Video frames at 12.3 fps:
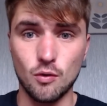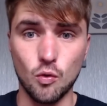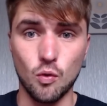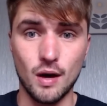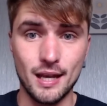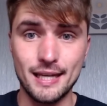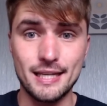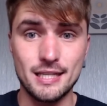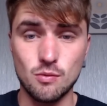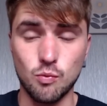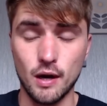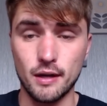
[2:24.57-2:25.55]
or at
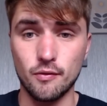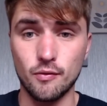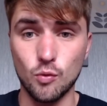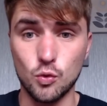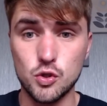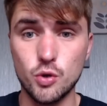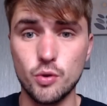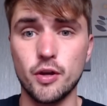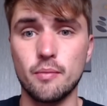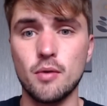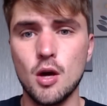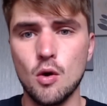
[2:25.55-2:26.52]
least one of or two of
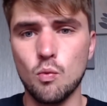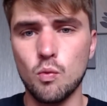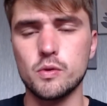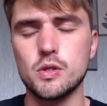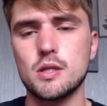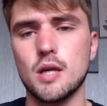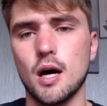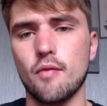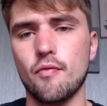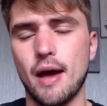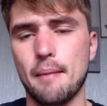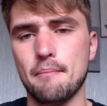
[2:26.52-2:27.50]
them, will start
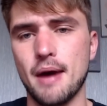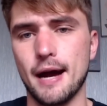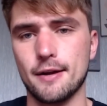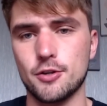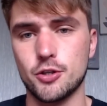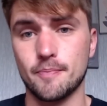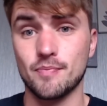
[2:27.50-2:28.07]
that match.